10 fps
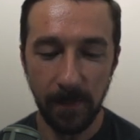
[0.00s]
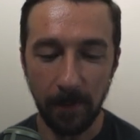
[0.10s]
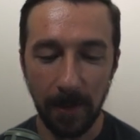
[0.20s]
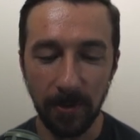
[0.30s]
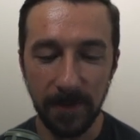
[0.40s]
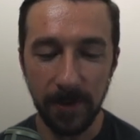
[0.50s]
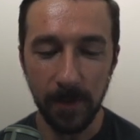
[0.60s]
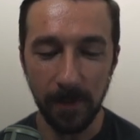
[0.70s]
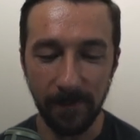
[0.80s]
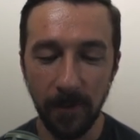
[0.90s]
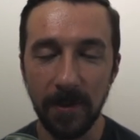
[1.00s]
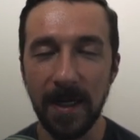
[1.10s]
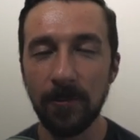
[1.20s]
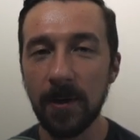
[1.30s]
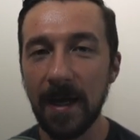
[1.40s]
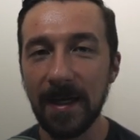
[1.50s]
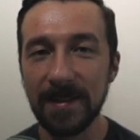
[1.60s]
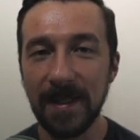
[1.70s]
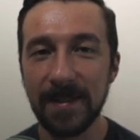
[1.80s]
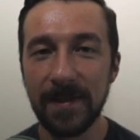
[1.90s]
we were able to revoke network
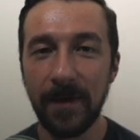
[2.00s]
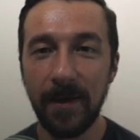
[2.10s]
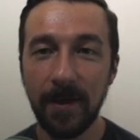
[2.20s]
access,